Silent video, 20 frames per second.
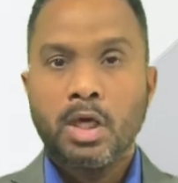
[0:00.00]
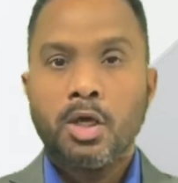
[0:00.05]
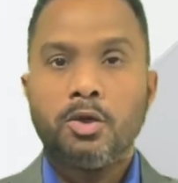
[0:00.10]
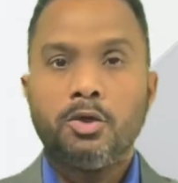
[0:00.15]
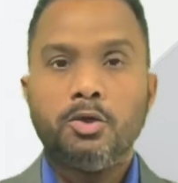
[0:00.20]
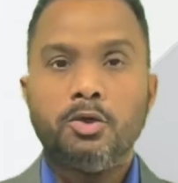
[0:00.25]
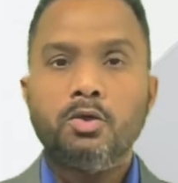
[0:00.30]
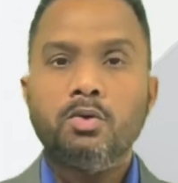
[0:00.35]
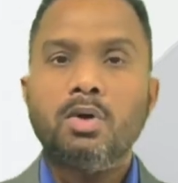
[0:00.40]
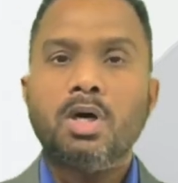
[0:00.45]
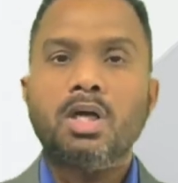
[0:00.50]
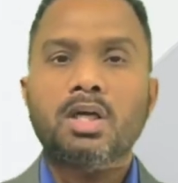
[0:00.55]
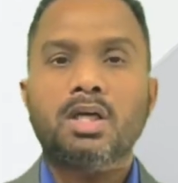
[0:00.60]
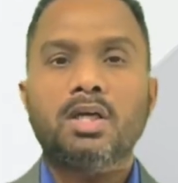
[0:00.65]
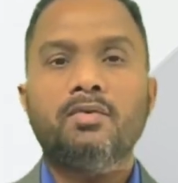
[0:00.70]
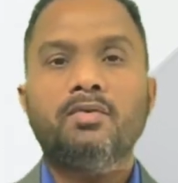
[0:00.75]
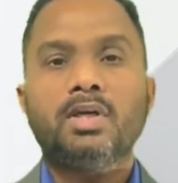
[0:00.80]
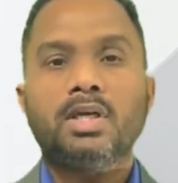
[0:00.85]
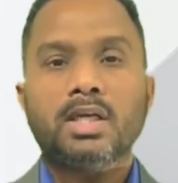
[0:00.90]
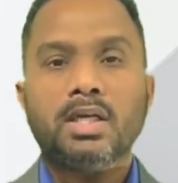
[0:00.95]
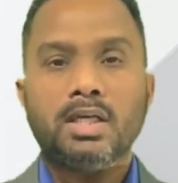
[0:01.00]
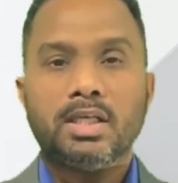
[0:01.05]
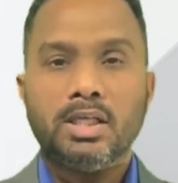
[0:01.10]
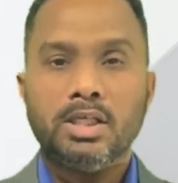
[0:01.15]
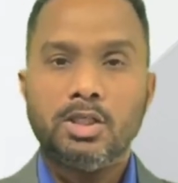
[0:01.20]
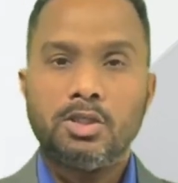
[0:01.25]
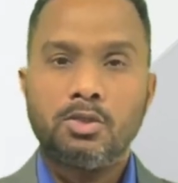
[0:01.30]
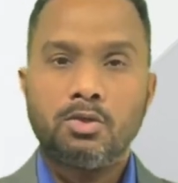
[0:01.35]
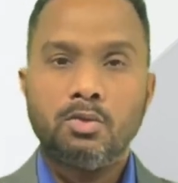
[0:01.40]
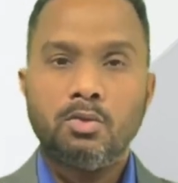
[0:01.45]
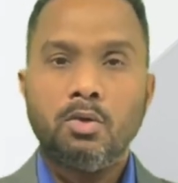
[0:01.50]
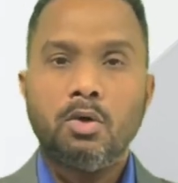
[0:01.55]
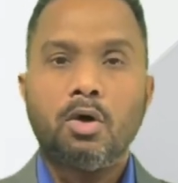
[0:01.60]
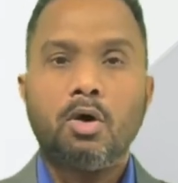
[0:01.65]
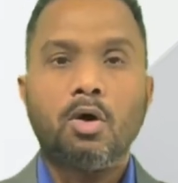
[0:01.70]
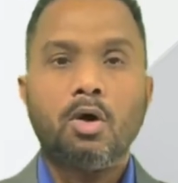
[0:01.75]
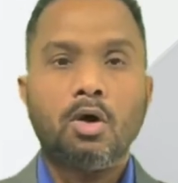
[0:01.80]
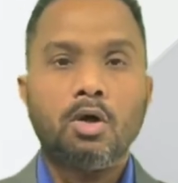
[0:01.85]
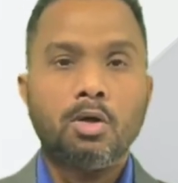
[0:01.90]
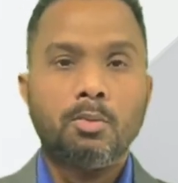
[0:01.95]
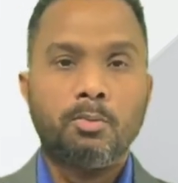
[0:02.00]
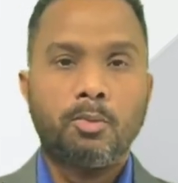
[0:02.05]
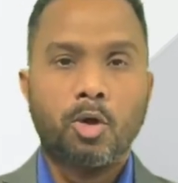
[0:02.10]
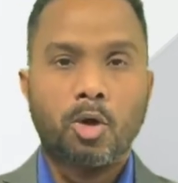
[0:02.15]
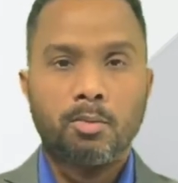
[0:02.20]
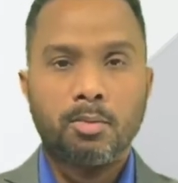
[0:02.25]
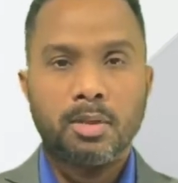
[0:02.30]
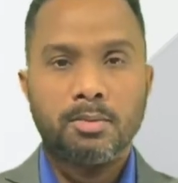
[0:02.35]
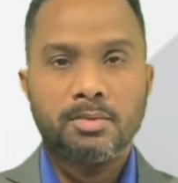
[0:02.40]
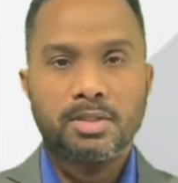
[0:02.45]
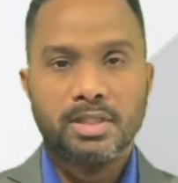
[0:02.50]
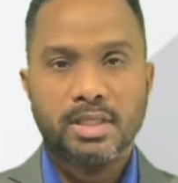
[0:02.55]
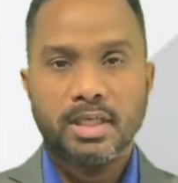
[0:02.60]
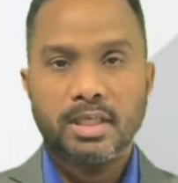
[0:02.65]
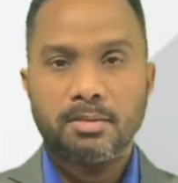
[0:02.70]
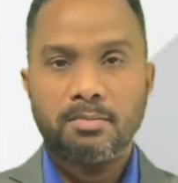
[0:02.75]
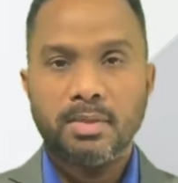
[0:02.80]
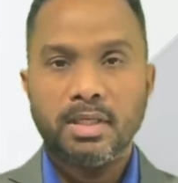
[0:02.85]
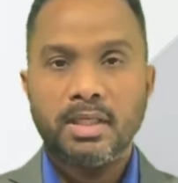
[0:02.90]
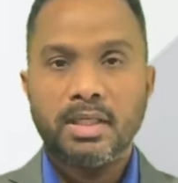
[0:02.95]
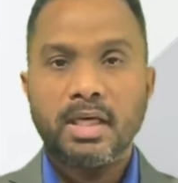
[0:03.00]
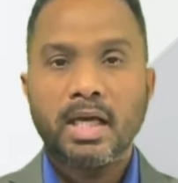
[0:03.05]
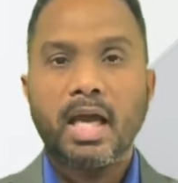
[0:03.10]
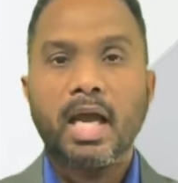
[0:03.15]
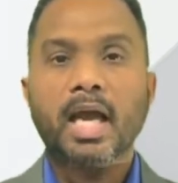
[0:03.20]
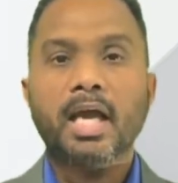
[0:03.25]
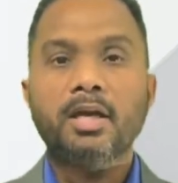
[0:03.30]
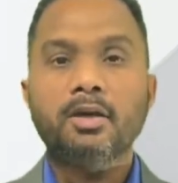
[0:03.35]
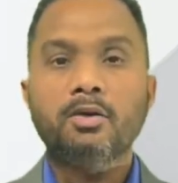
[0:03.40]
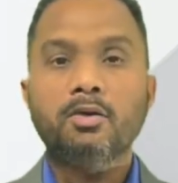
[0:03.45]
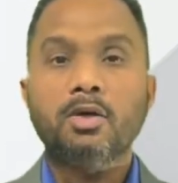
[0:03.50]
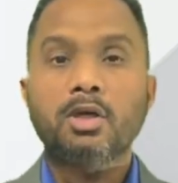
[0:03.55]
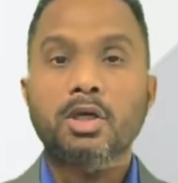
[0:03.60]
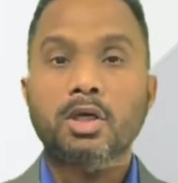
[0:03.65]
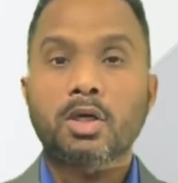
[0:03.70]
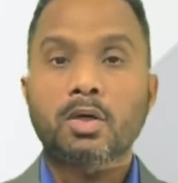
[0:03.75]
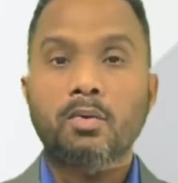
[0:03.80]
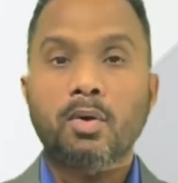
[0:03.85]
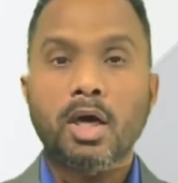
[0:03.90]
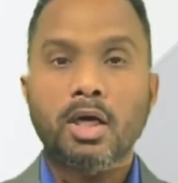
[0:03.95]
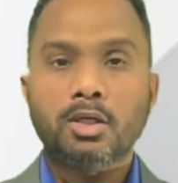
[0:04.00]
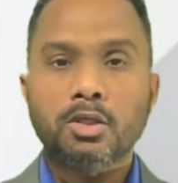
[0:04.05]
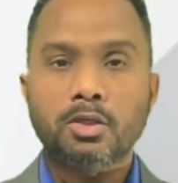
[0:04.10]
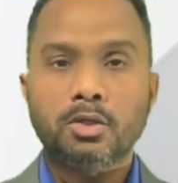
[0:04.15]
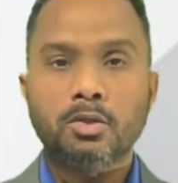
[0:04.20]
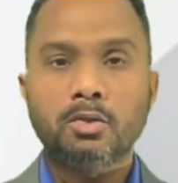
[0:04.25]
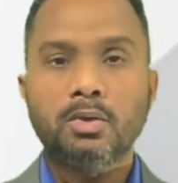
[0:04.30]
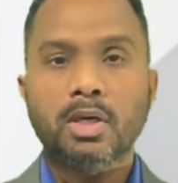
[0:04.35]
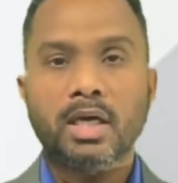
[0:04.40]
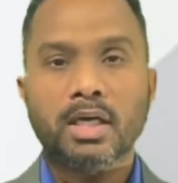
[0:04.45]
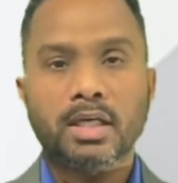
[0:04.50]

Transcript: You are given an issue or a problem statement and you are required to do an